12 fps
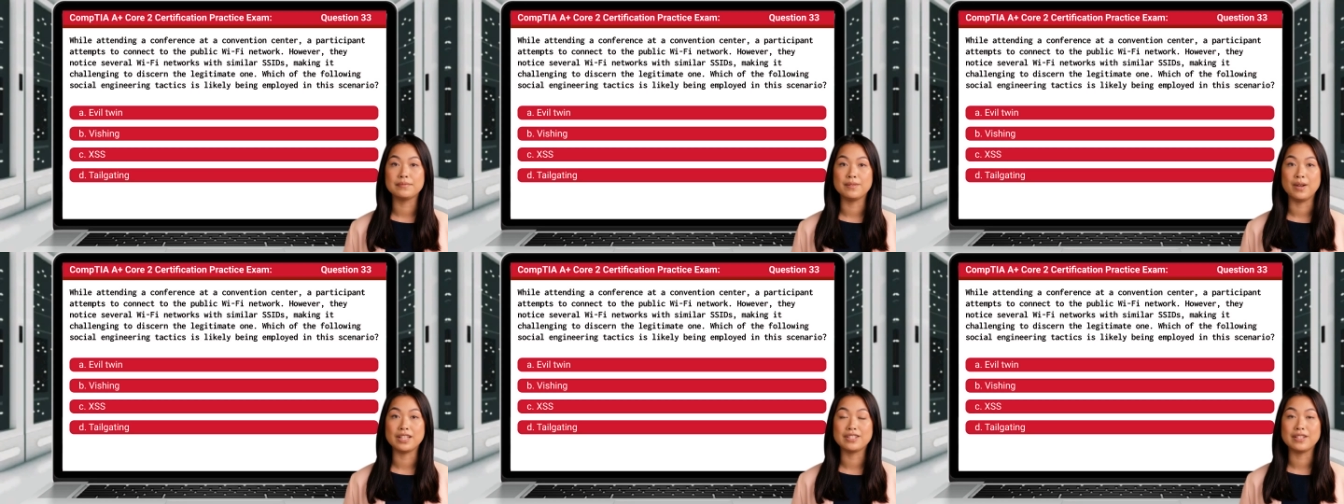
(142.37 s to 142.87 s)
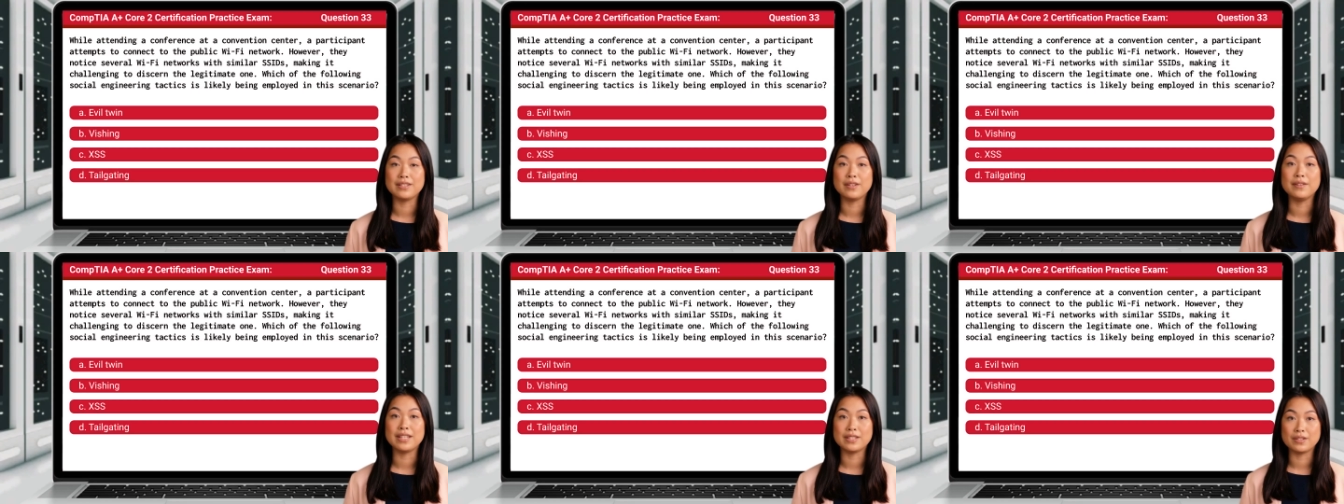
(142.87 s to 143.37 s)
Question
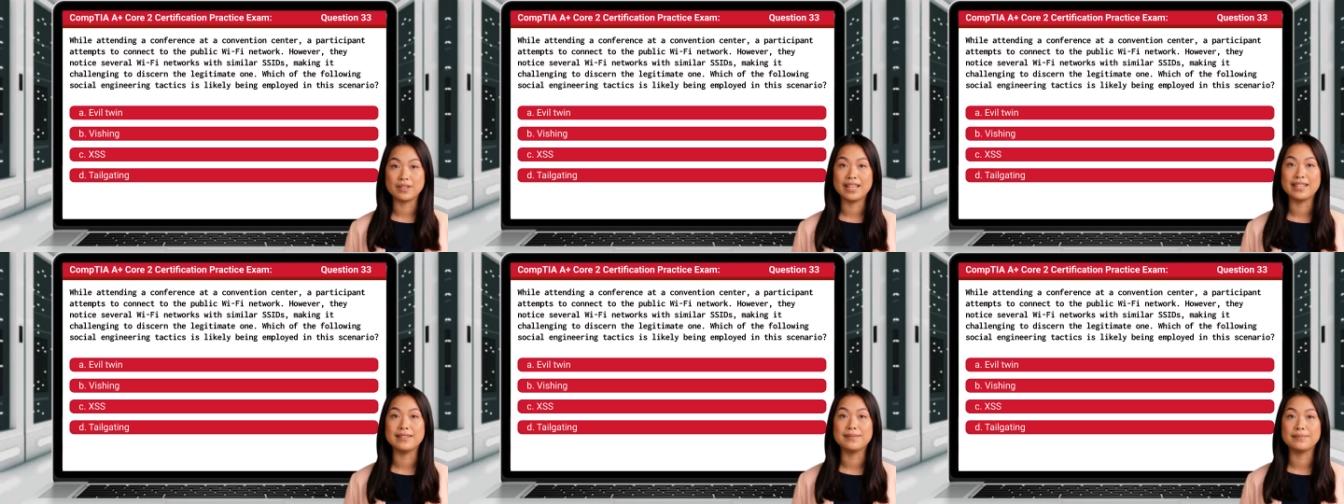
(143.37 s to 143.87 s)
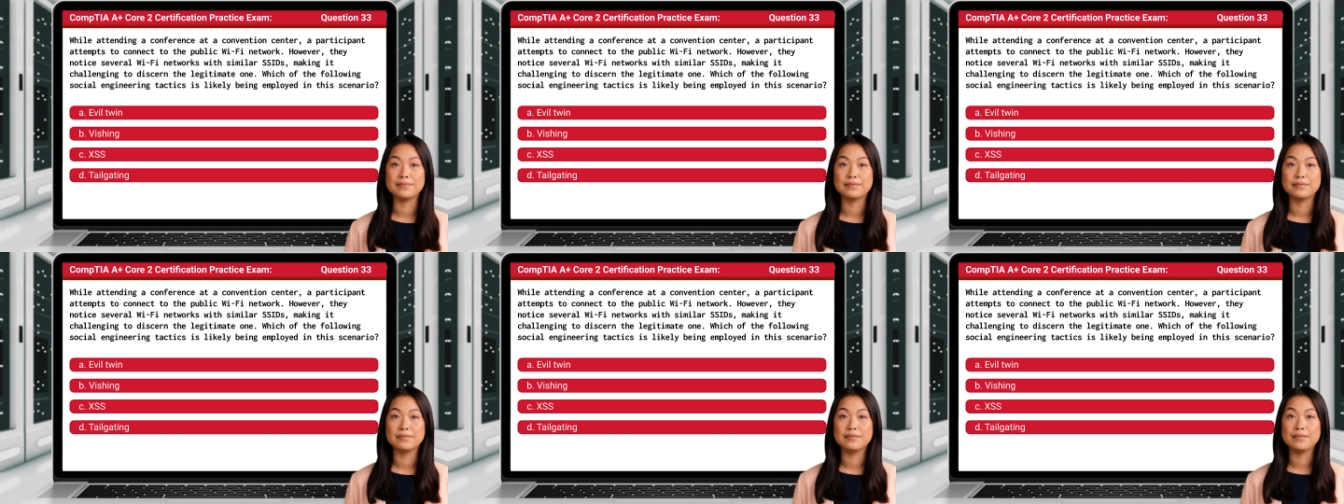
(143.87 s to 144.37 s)
33.
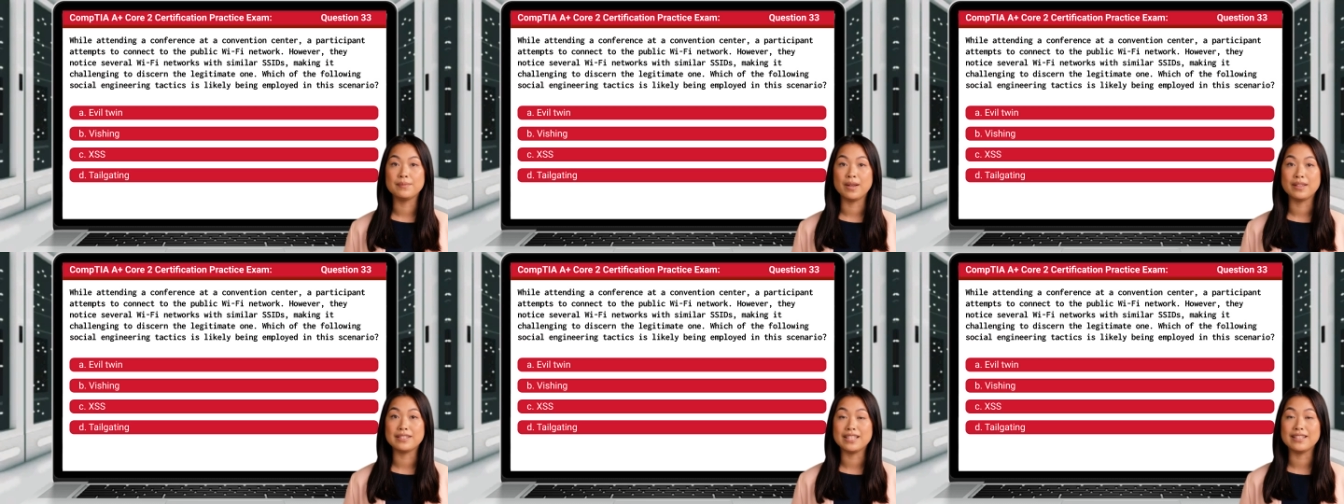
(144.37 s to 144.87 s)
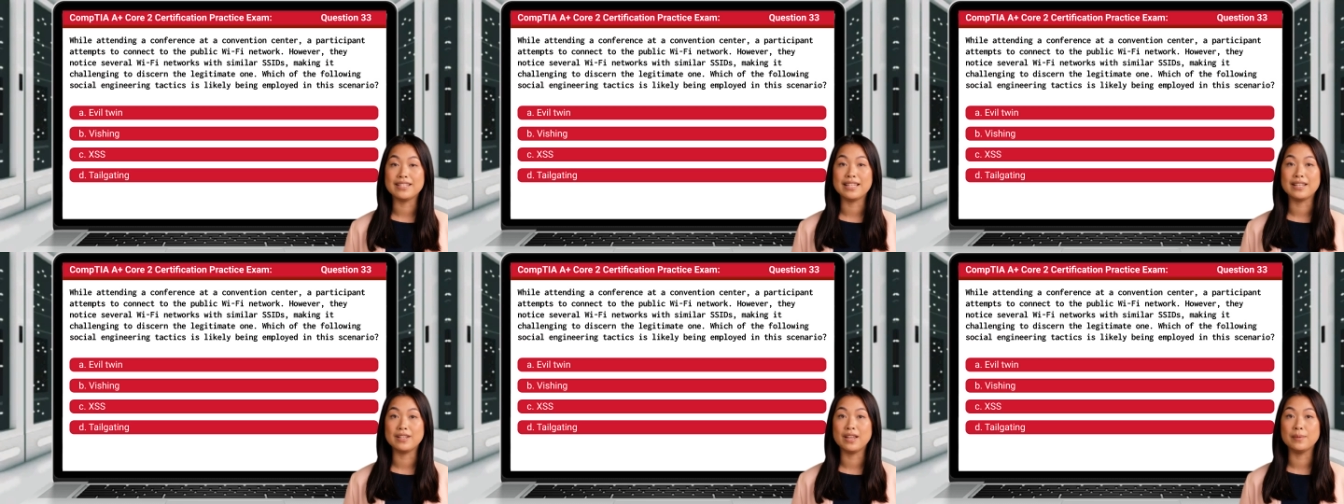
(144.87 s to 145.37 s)
While attending
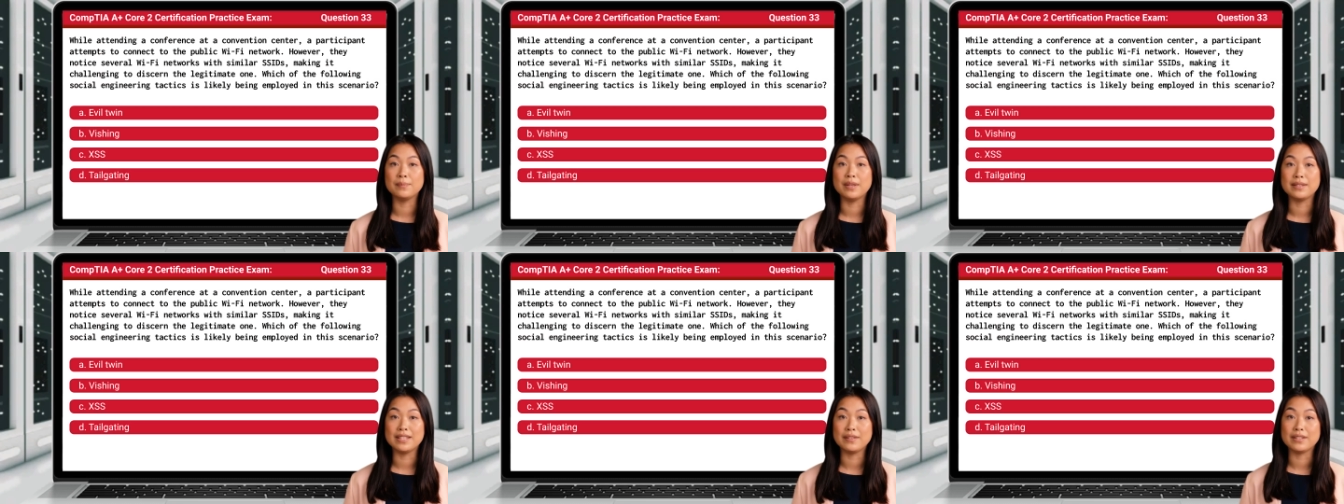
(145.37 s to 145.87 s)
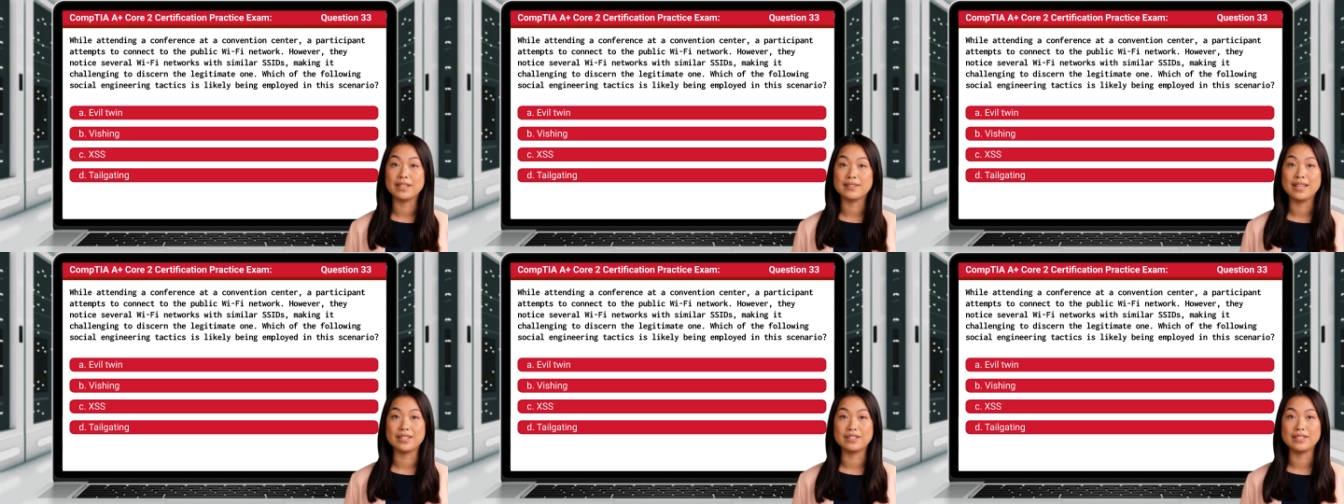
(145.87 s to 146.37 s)
a conference at a
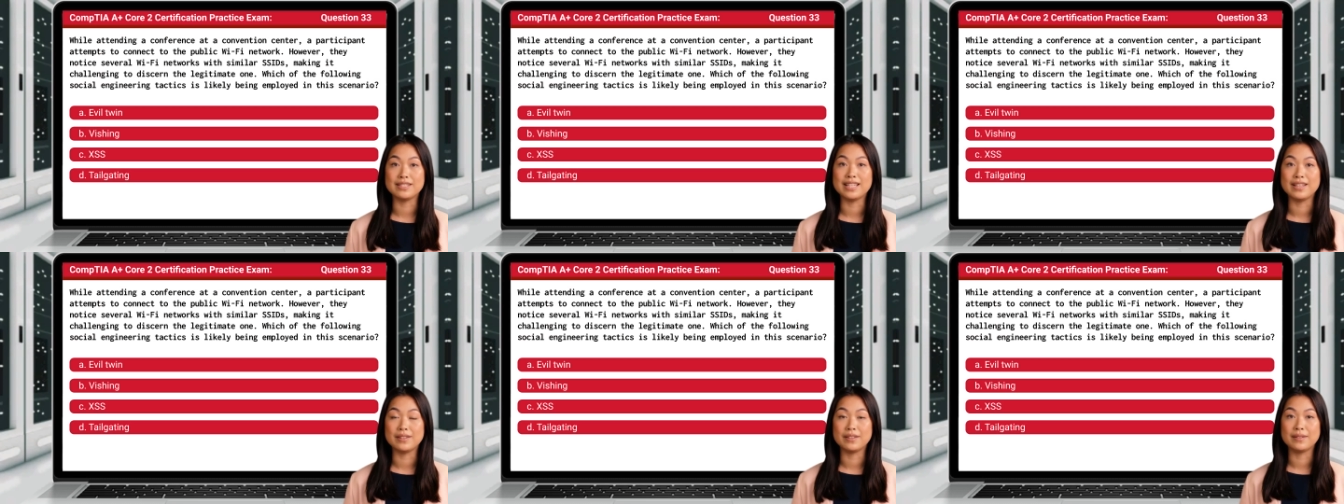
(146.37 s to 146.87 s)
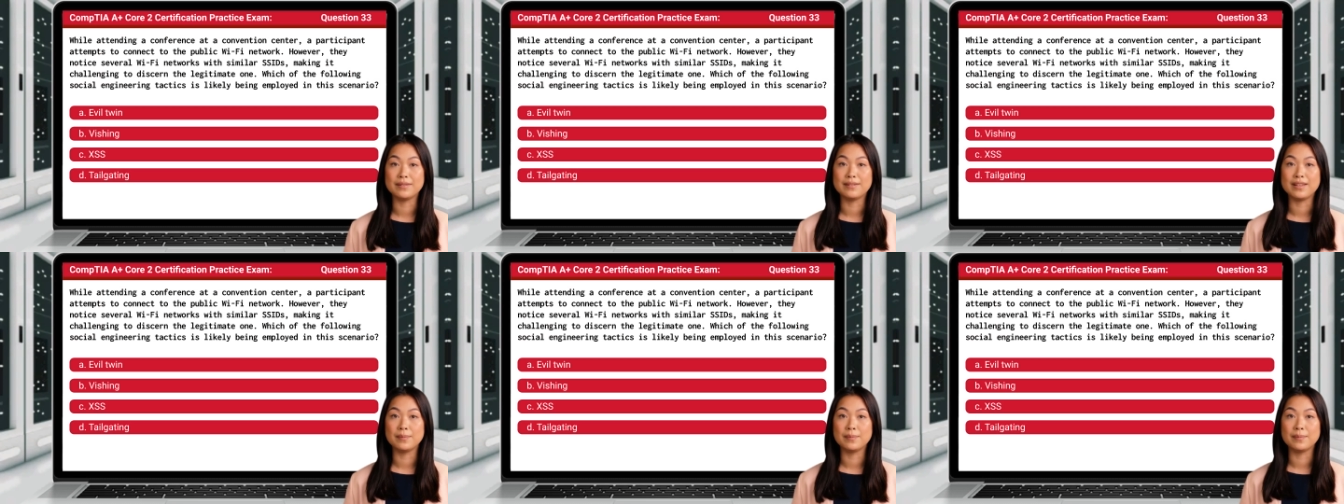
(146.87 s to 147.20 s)
convention center,